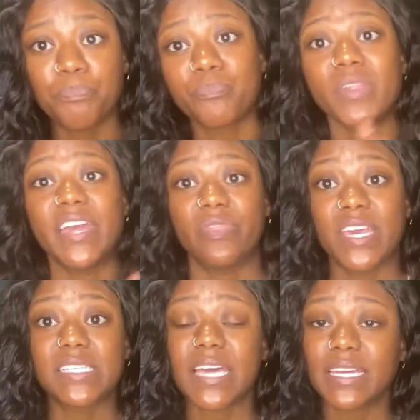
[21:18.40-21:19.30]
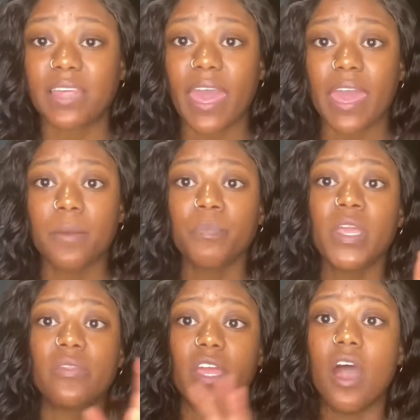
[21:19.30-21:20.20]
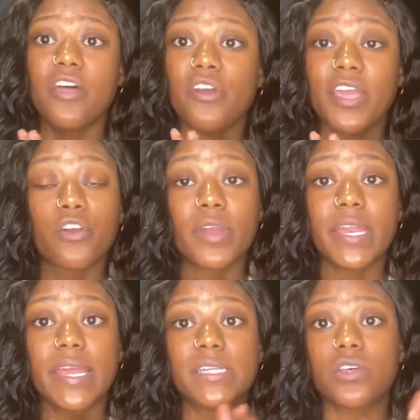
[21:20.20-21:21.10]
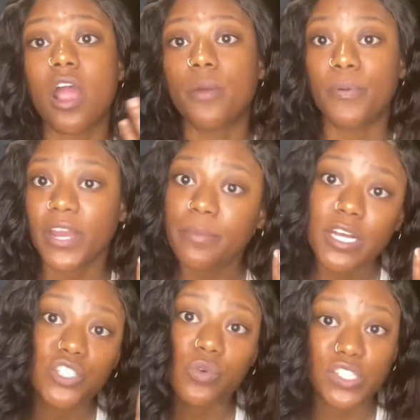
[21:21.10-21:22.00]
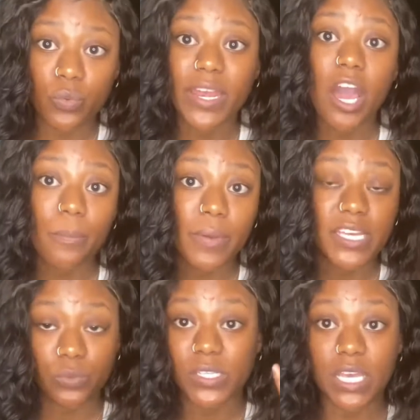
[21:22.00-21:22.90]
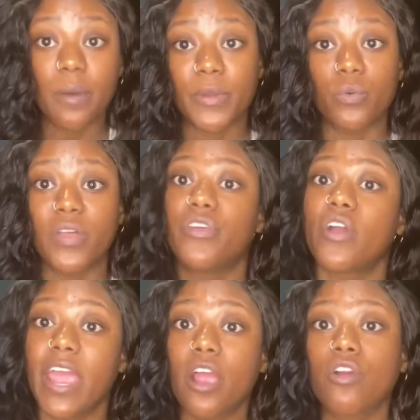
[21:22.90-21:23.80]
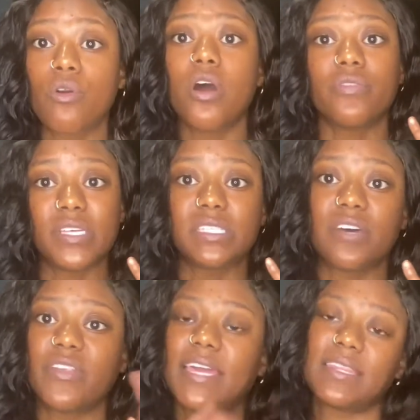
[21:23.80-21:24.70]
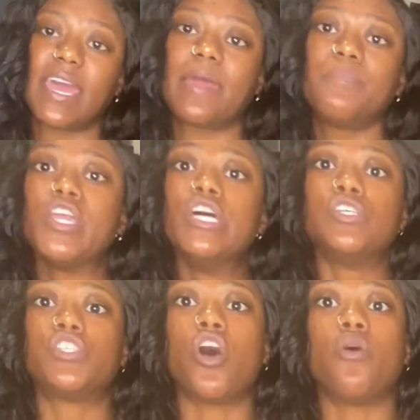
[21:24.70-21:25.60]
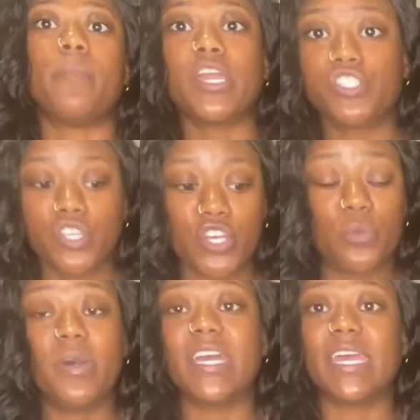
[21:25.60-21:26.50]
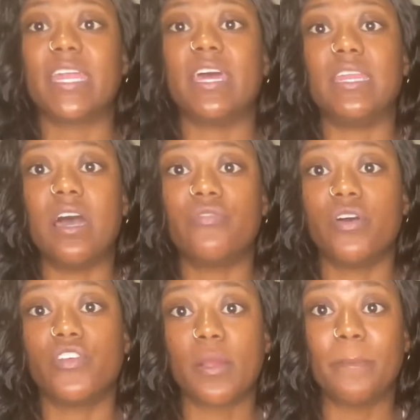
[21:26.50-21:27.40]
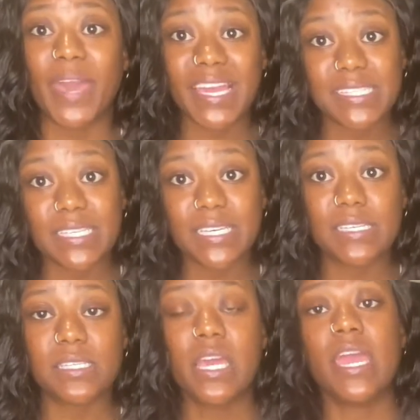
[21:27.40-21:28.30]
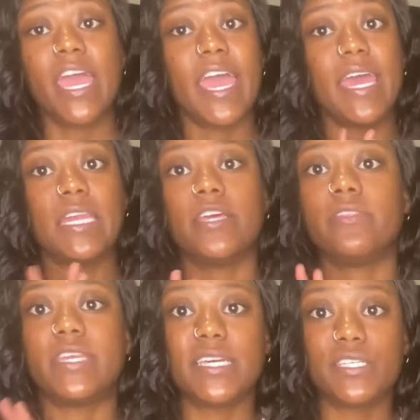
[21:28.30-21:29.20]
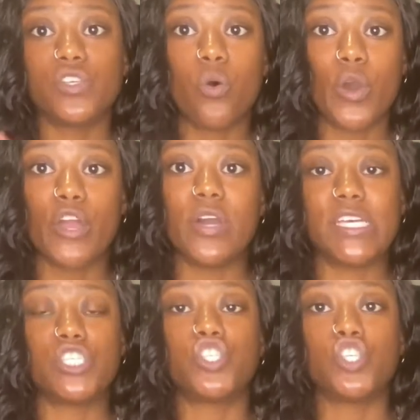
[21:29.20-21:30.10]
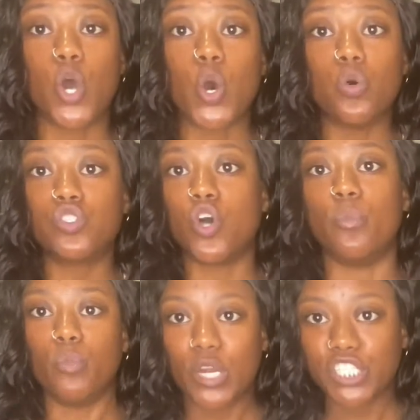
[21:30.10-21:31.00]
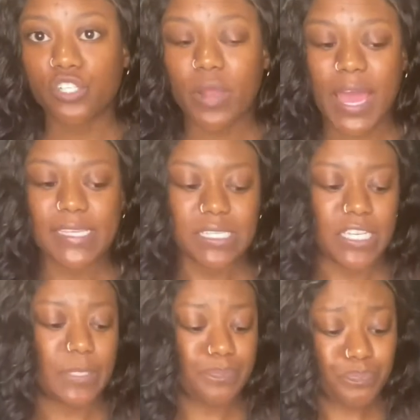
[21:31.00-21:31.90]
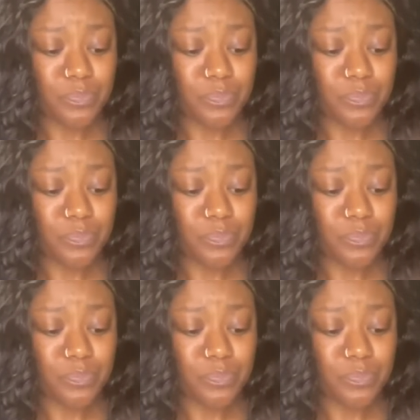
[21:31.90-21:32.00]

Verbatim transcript: and things like that. The other ingredients are pretty much is what help is what's helping with your hair growth and stuff like that. So make sure you put in enough of your bases and this oil is so, so moisturizing.